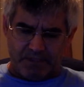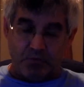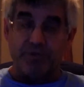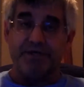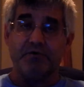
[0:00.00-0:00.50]

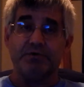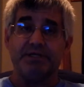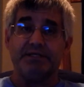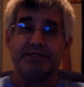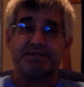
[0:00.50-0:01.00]
We don't
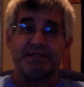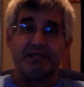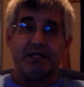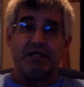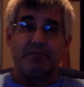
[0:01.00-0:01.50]
need to send
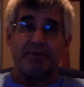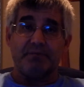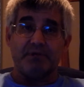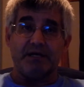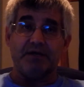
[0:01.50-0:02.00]
a lot of
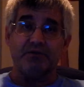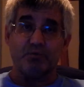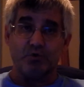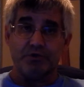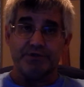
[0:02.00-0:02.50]
people out in the
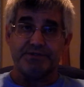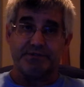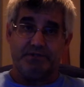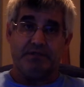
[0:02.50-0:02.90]
woods.